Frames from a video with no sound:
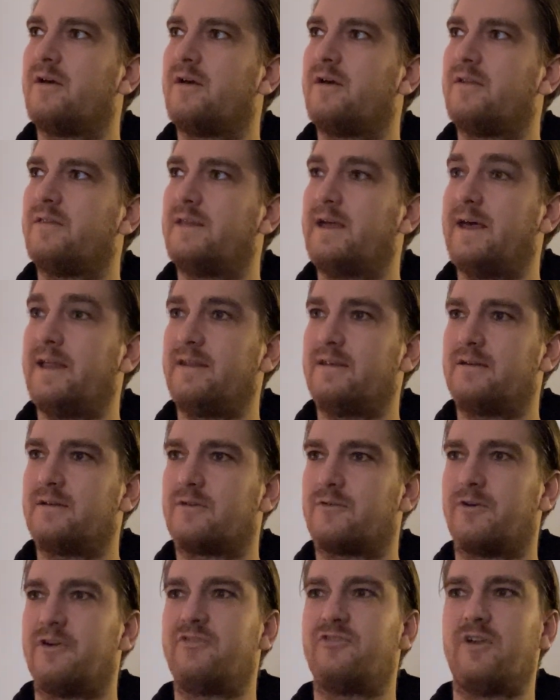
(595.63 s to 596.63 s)
then
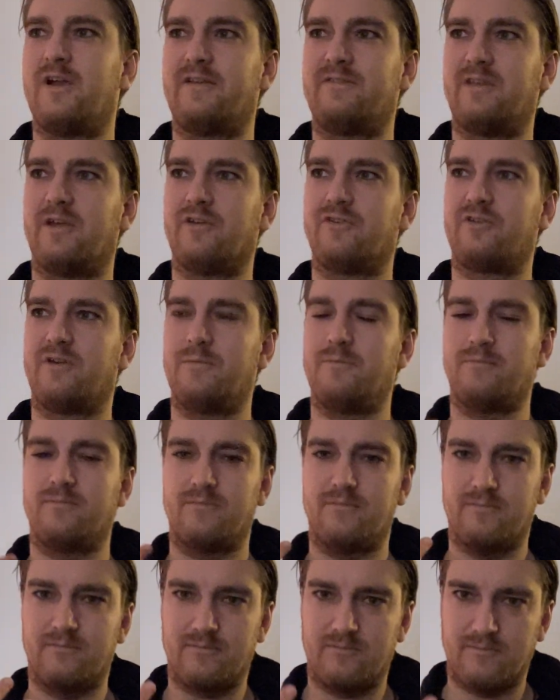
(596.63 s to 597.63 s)
Krishna tells him
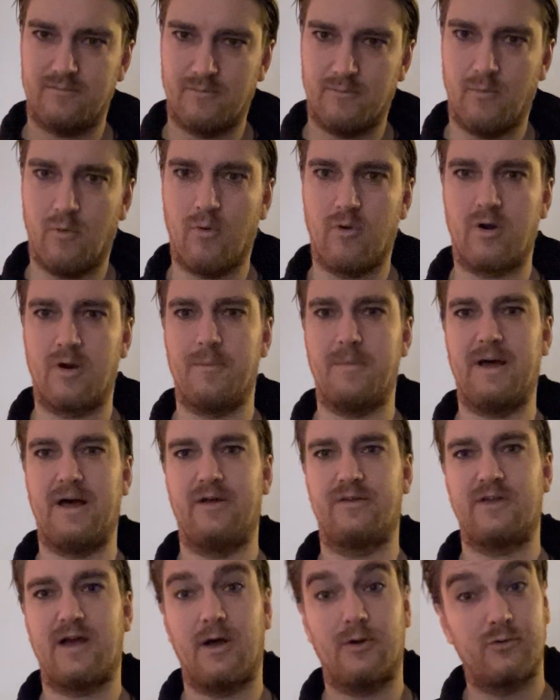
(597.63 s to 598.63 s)
more
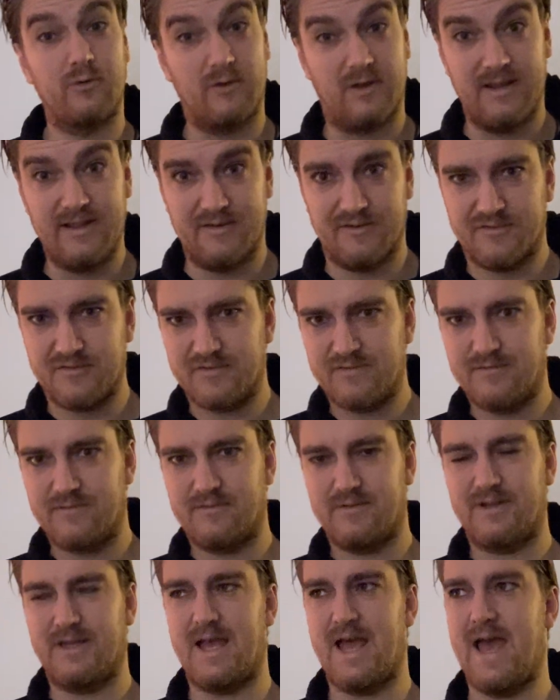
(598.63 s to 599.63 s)
about how to live.
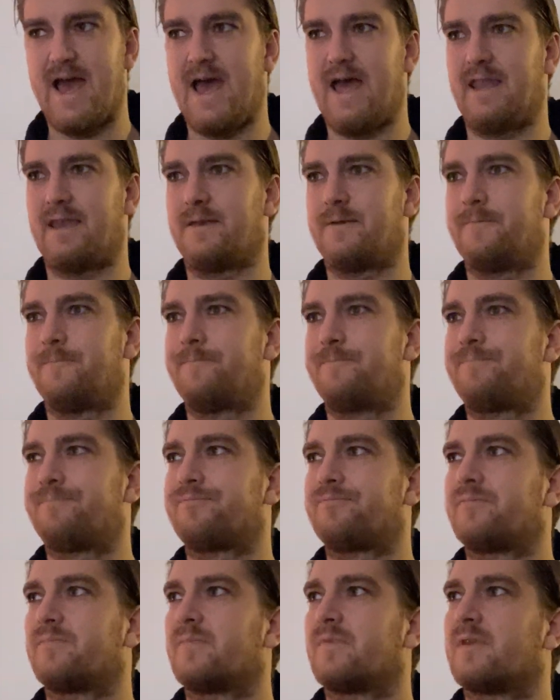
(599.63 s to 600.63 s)
And
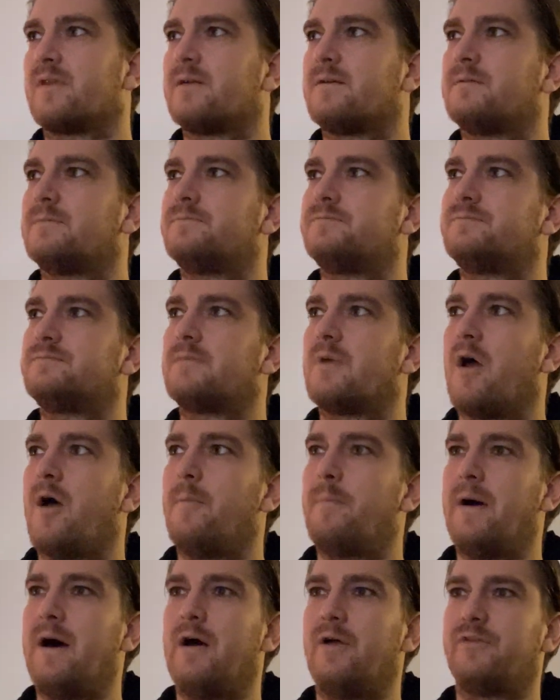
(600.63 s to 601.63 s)

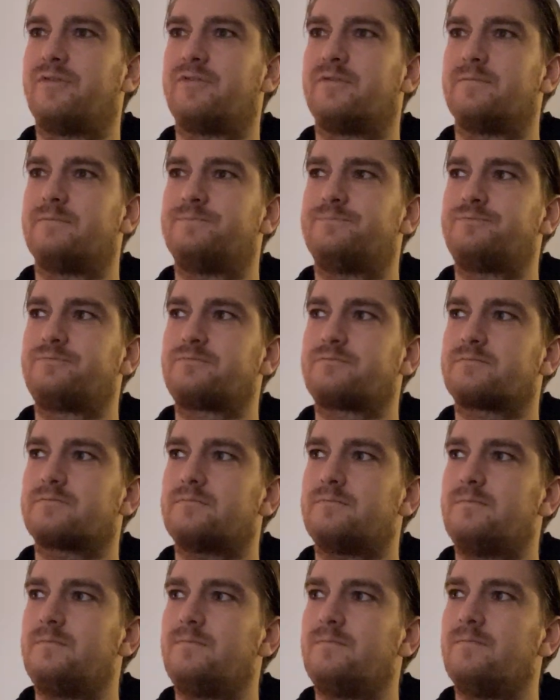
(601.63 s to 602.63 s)
about
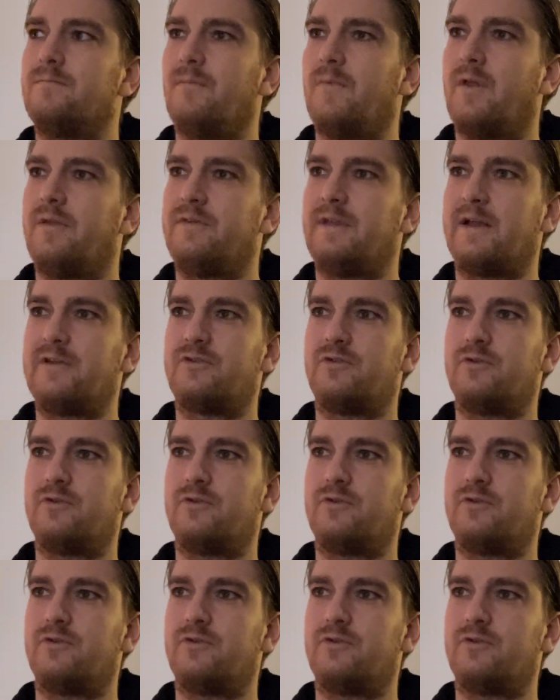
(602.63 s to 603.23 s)
that